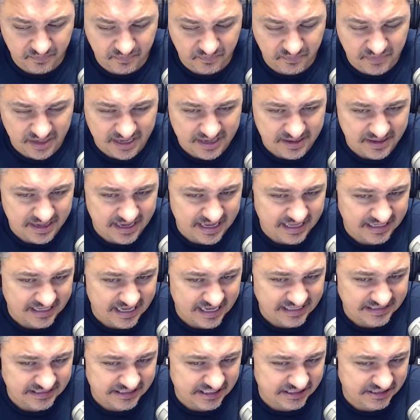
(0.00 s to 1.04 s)

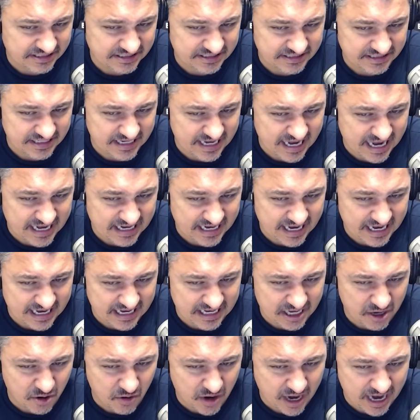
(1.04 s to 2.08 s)
It's just, and,
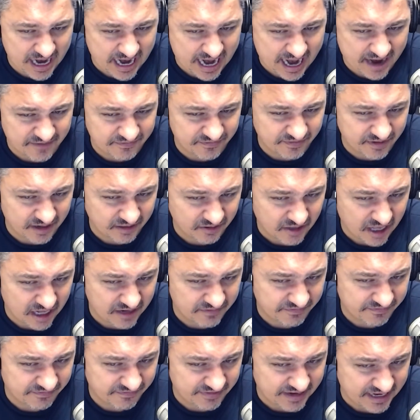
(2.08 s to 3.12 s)
you know, I have a lot
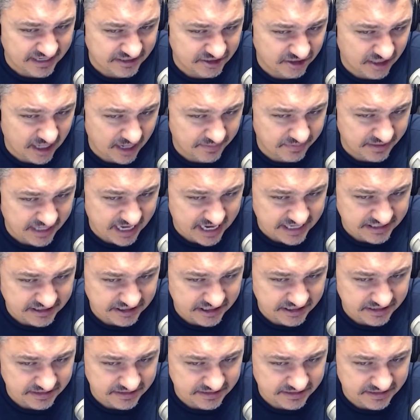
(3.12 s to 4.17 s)
of financial
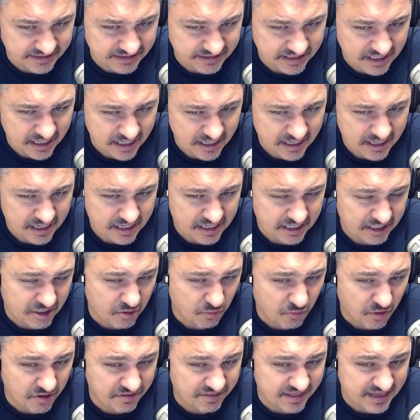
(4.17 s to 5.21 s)
obligations. You know,
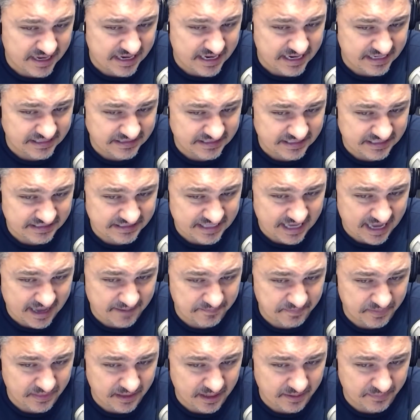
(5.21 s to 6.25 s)
one thing is
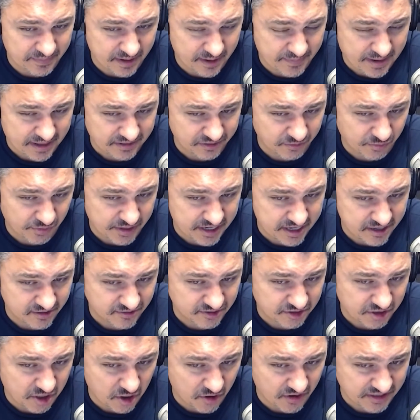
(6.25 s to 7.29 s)
that about 3
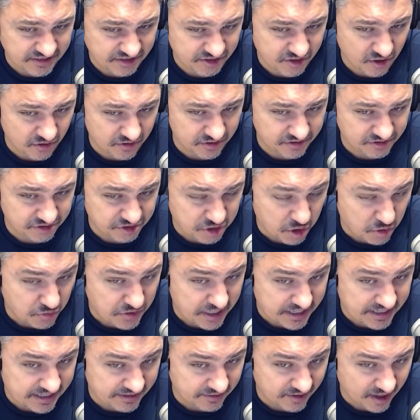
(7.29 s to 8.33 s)
years ago, I started
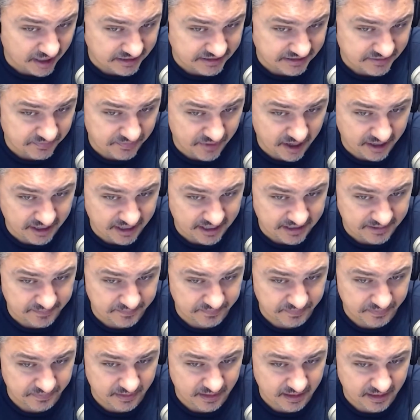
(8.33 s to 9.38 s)
donating lots of money.
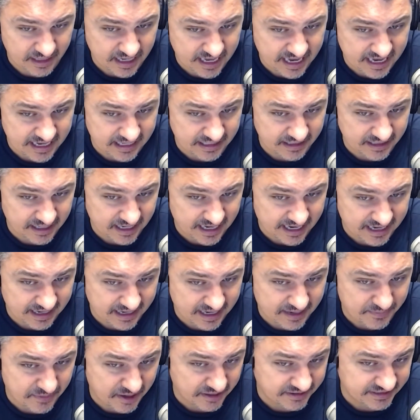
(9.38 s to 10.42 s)
And
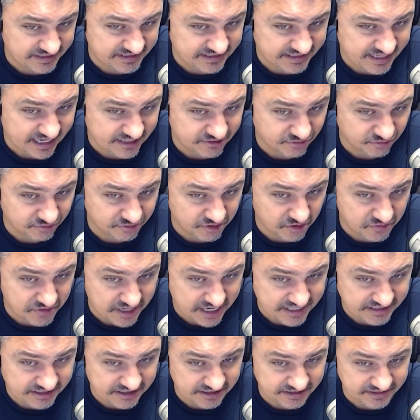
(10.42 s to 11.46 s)
I'm on these scheduled
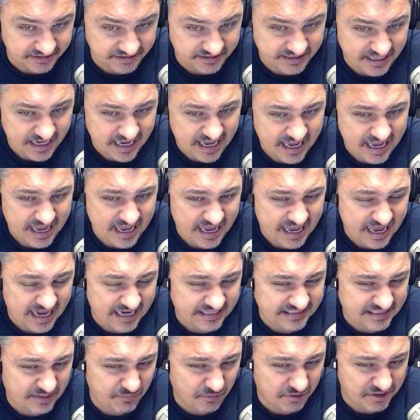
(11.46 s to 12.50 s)
donations. And I
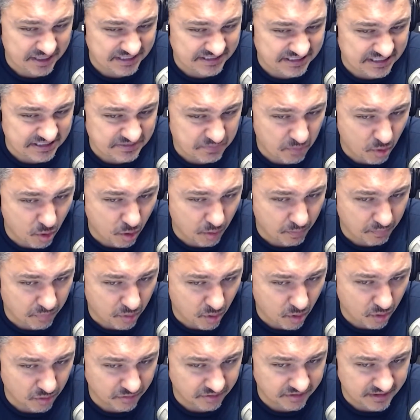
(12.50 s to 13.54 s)
said, well, this is more
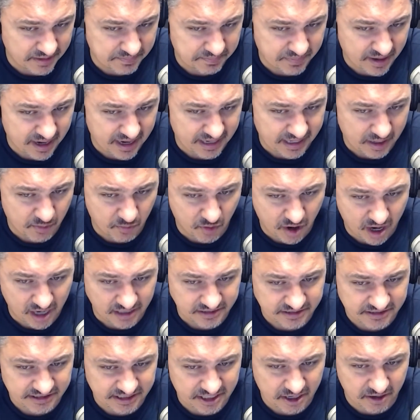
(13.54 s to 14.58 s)
important than buying a
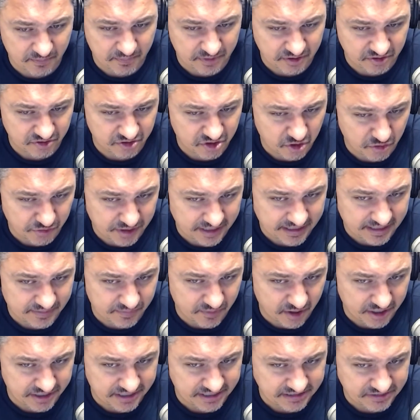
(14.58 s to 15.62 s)
watch, you know, but donating
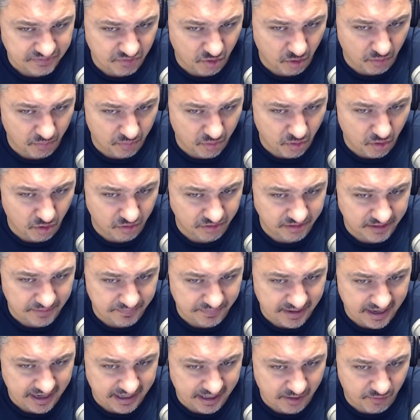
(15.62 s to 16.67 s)
money is more important than
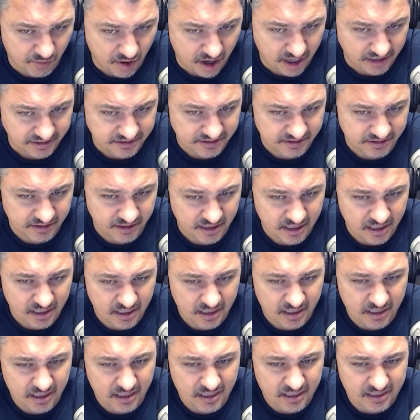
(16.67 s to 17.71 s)
buying a watch.
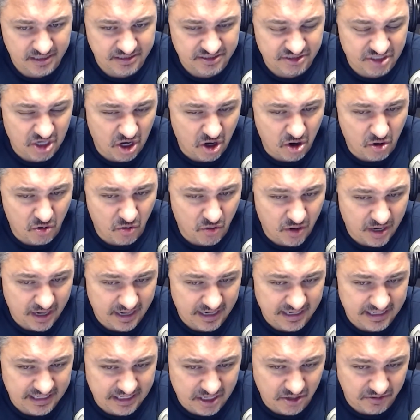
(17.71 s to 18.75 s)
So,
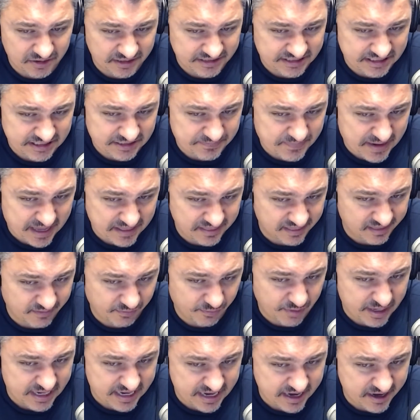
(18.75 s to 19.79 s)
you know, this has been
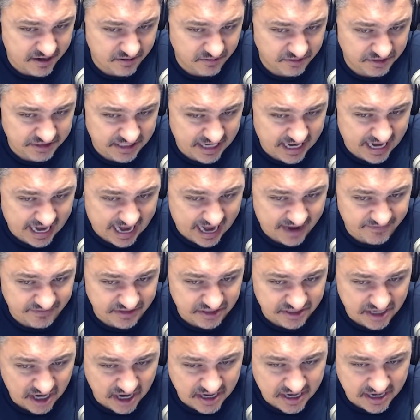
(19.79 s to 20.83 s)
3 years and I
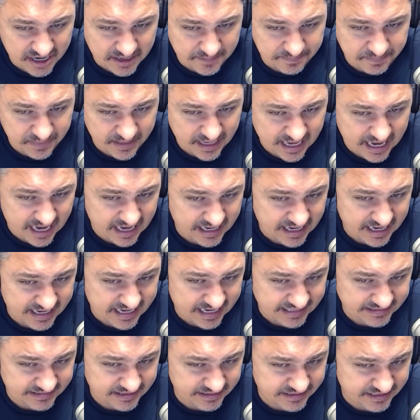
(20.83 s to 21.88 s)
haven't done it. And I
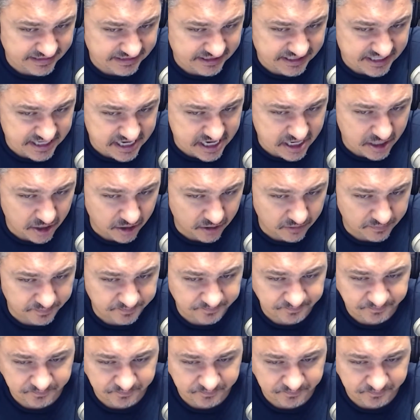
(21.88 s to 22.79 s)
get to this year